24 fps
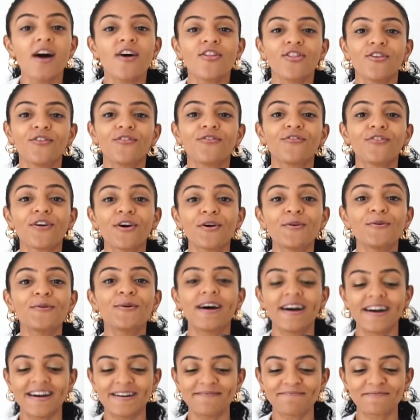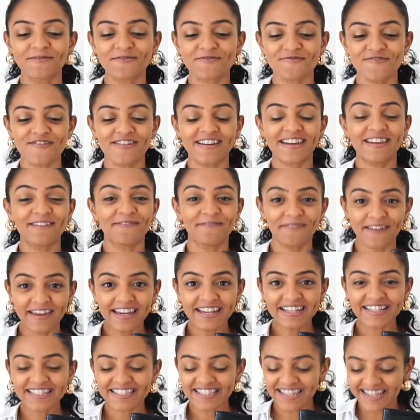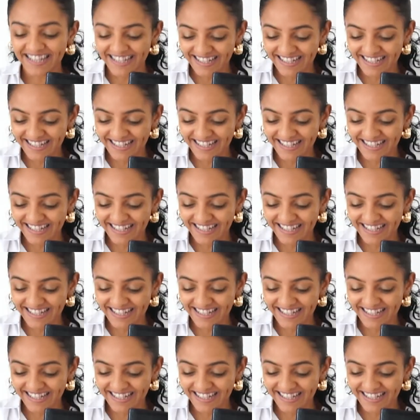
The faux croc effect.